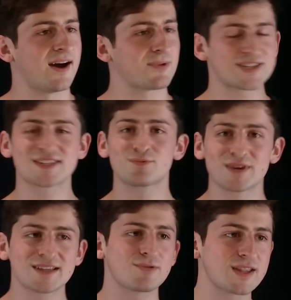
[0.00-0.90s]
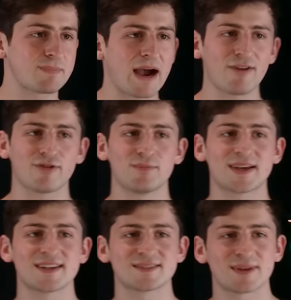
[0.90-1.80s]
which is really, really powerful
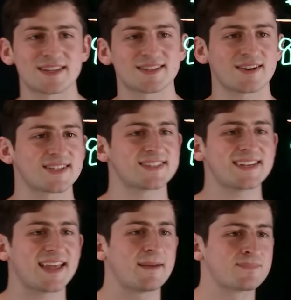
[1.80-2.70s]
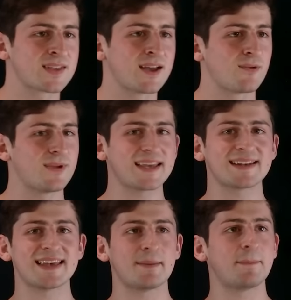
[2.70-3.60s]
because we can start to see that we
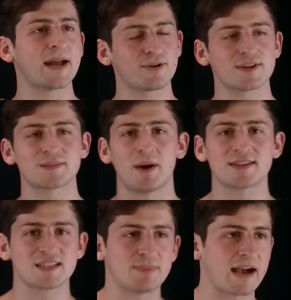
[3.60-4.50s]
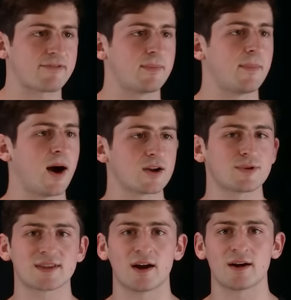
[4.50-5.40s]
can get better responses back from a model
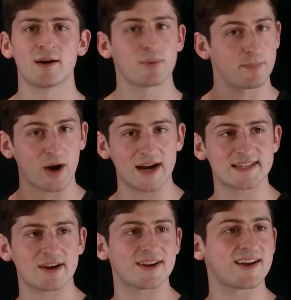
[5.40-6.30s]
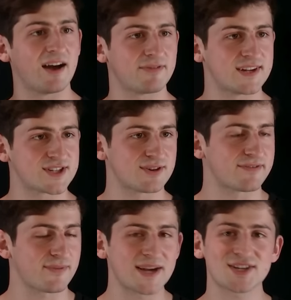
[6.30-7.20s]
with our proprietary and confidential
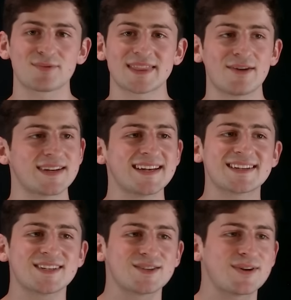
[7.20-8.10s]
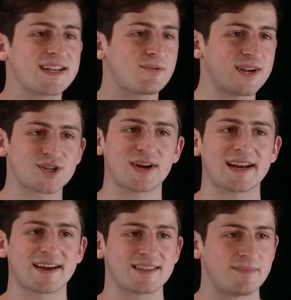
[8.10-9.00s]
information without needing to do any
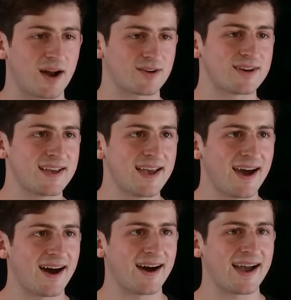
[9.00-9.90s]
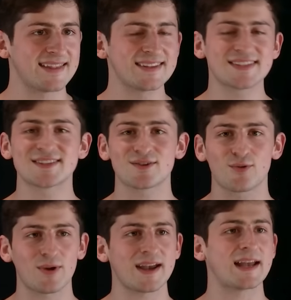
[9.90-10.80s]
retraining on the model. And this is a
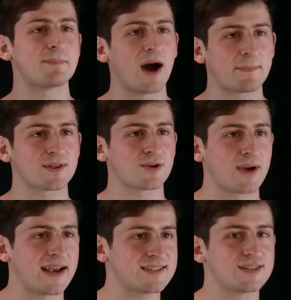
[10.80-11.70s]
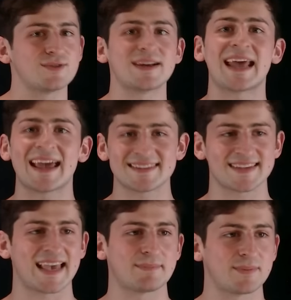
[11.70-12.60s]
great and popular way to enhance
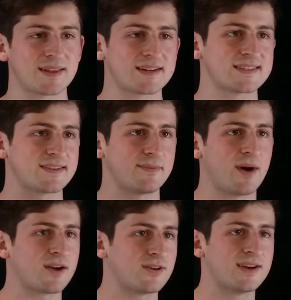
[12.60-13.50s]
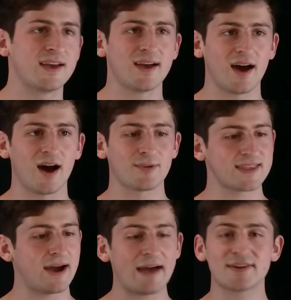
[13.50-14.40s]
the capabilities of a model
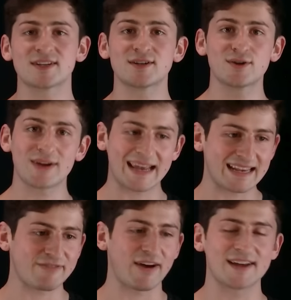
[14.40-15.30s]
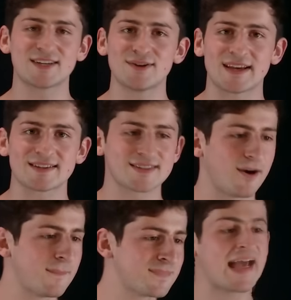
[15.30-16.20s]
without having to do any fine tuning.
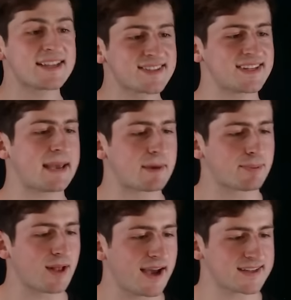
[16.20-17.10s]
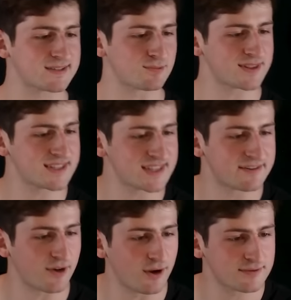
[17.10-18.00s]
So as the name implies, what this
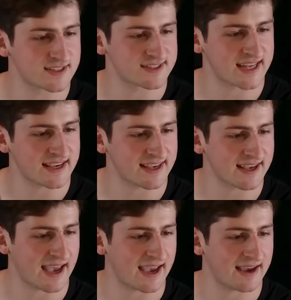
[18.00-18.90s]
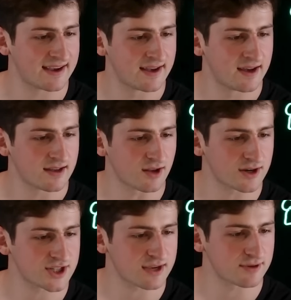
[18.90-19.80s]
involves is taking a
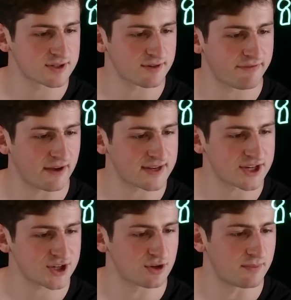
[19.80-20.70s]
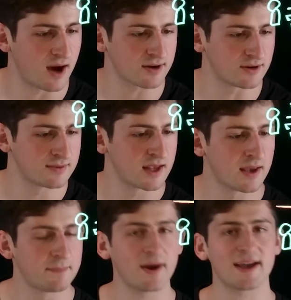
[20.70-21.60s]
large language foundational model,
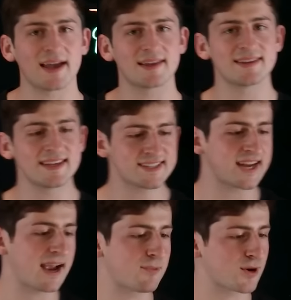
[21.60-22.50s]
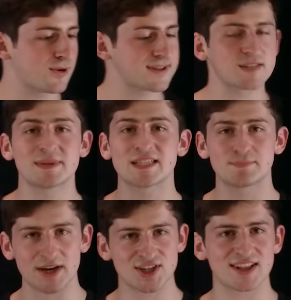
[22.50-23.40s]
but this time we're going to be
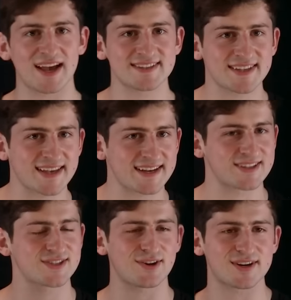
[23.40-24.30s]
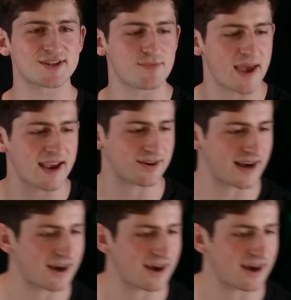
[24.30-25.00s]
specializing it in a certain domain or